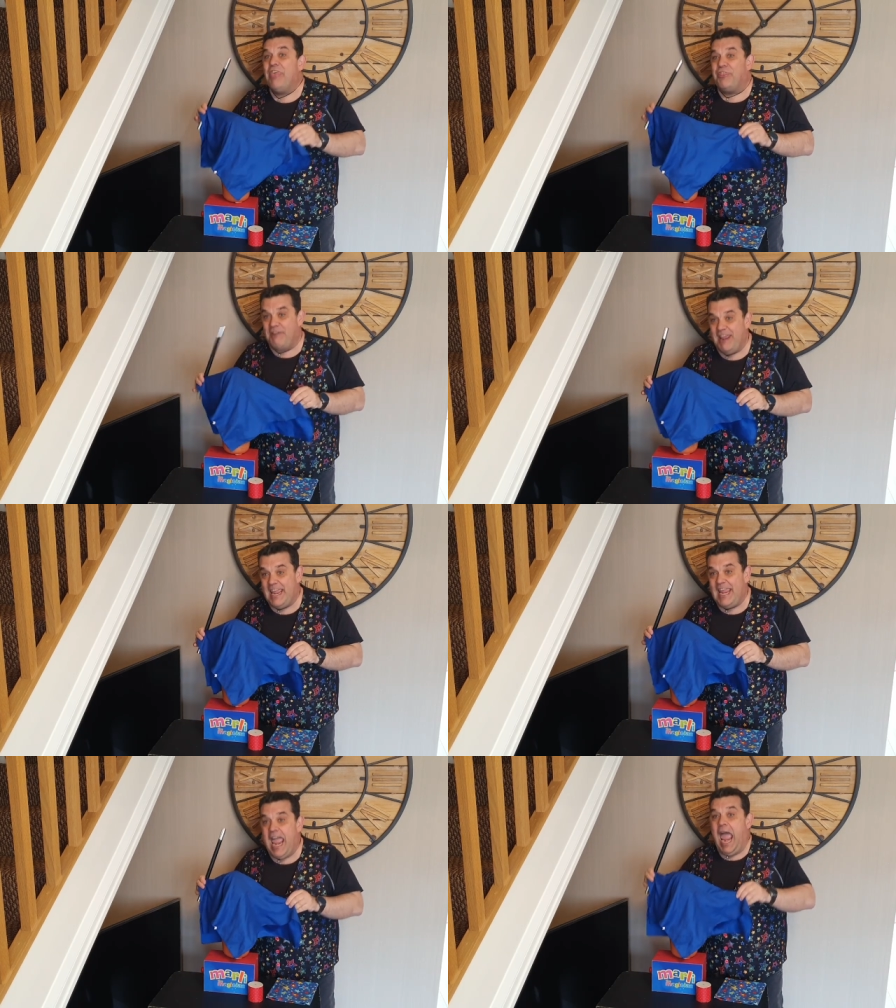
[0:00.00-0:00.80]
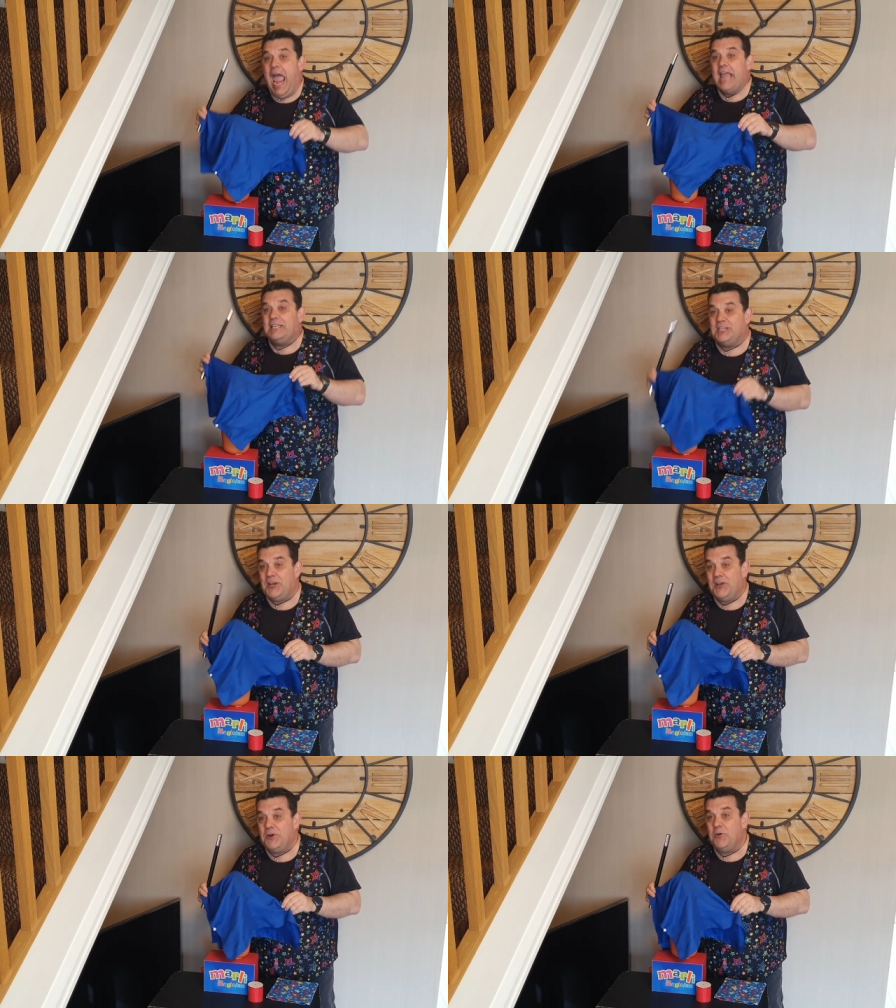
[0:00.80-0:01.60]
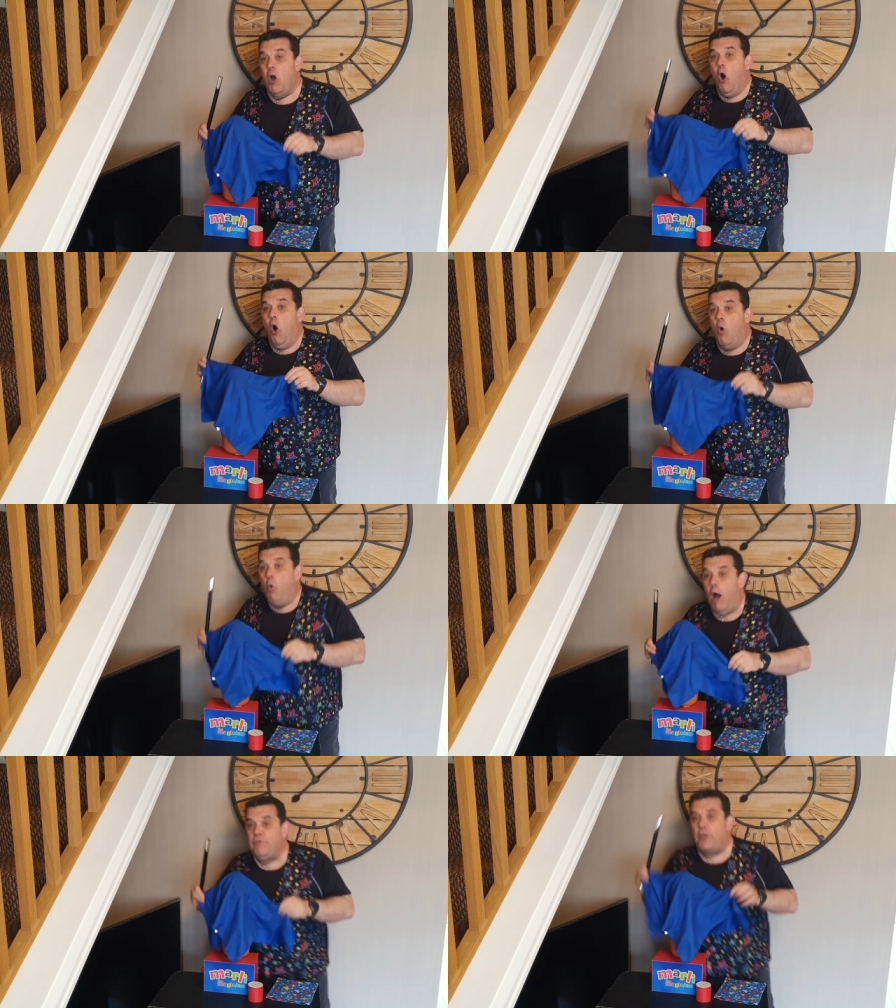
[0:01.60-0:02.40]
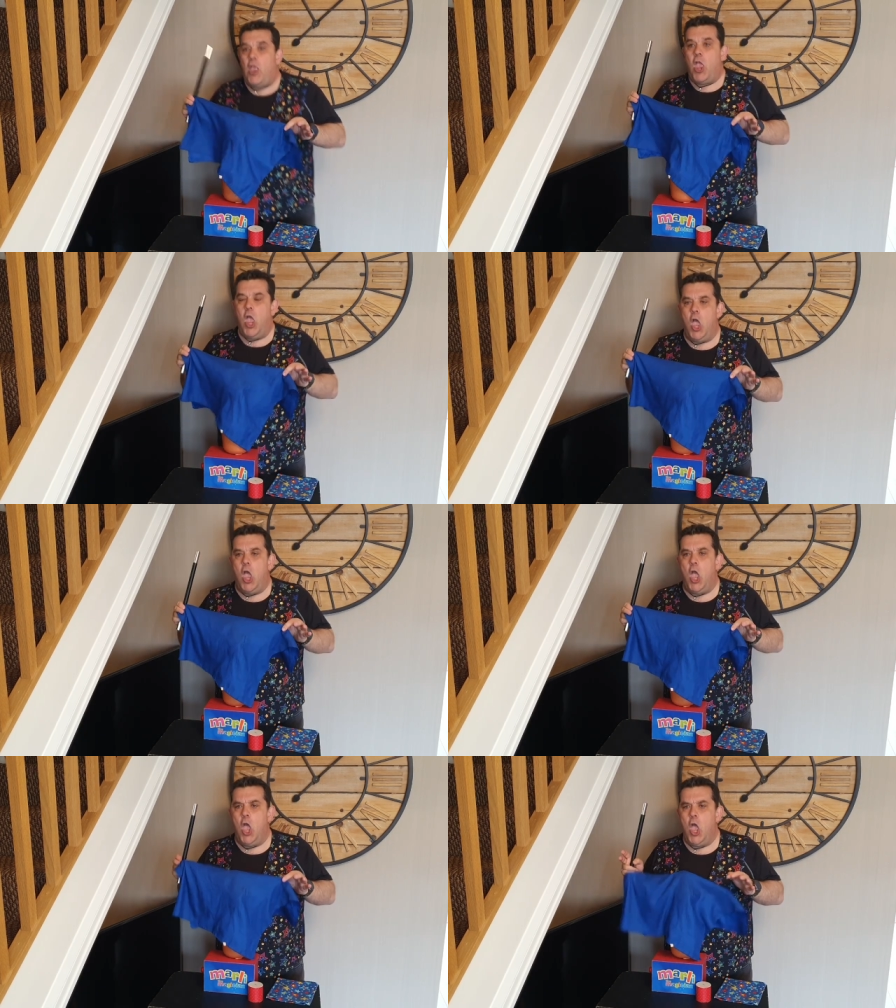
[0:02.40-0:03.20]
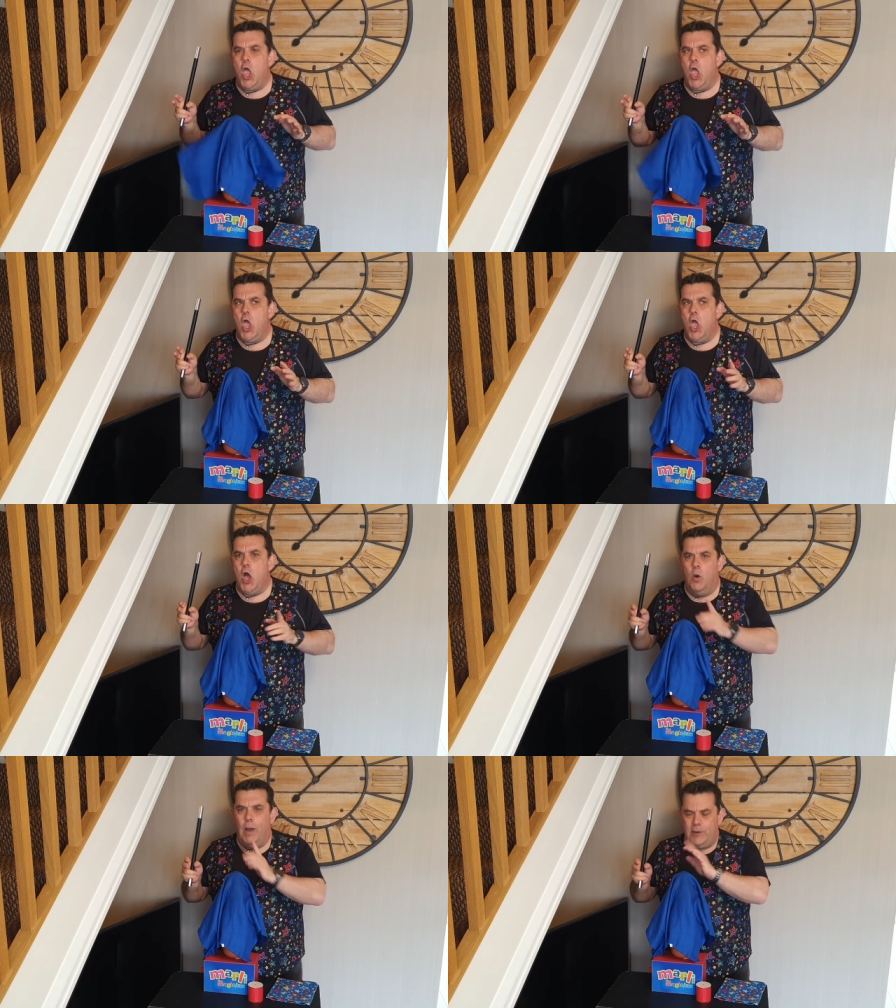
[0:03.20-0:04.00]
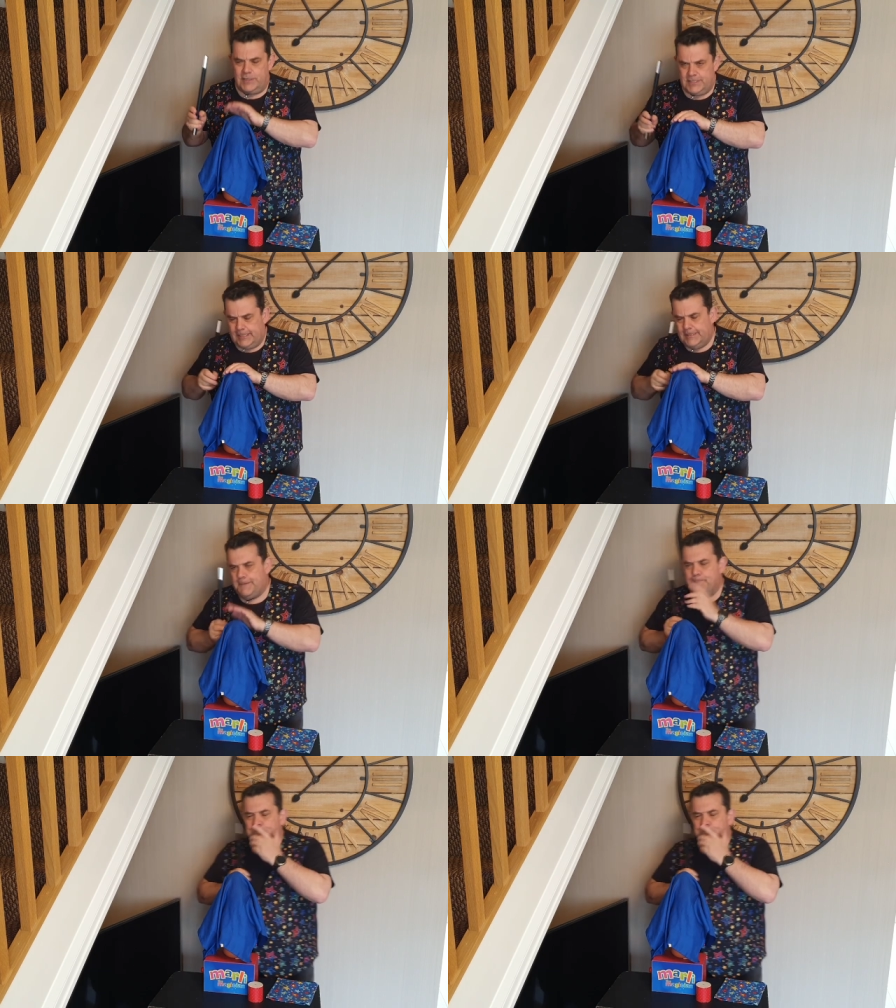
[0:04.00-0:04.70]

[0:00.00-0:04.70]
Three, two, one. Oh, hang on a second.